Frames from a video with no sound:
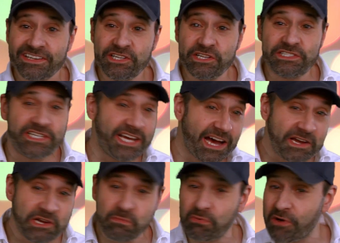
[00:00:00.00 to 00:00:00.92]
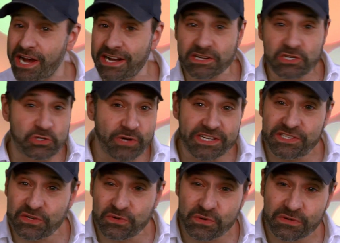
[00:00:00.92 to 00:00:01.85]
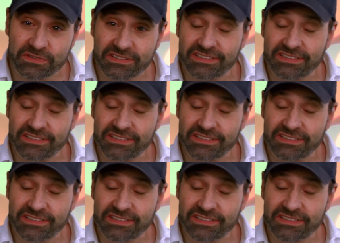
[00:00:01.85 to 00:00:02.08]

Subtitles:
Do you see how your brain has tricked you?